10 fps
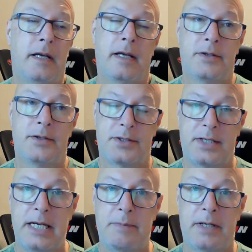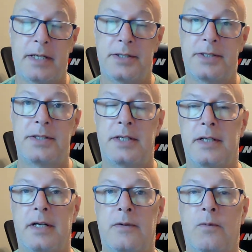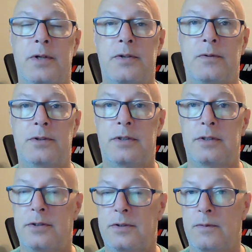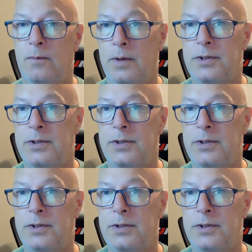and just keep it consistent on when